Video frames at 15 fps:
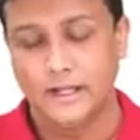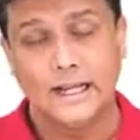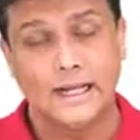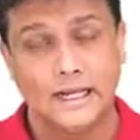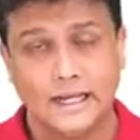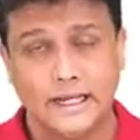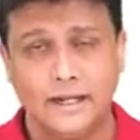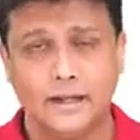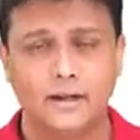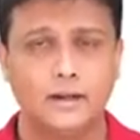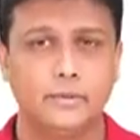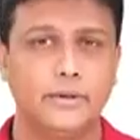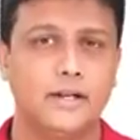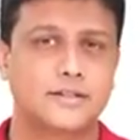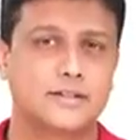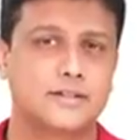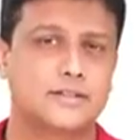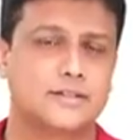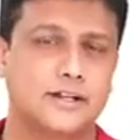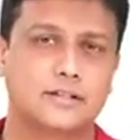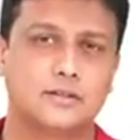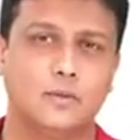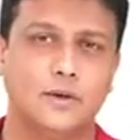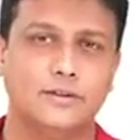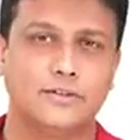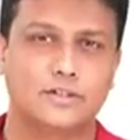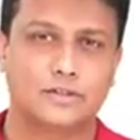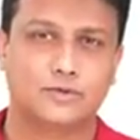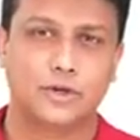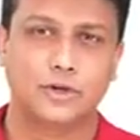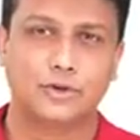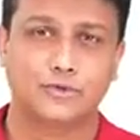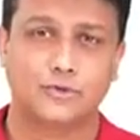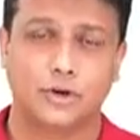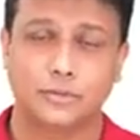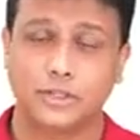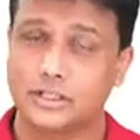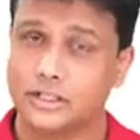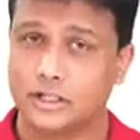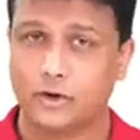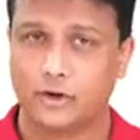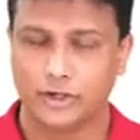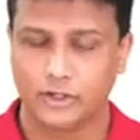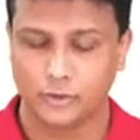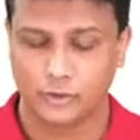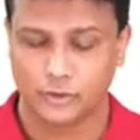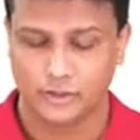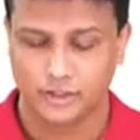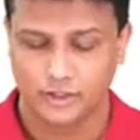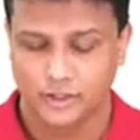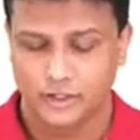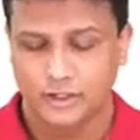lateral lemniscus, that is the one which is going to form the third order neuron,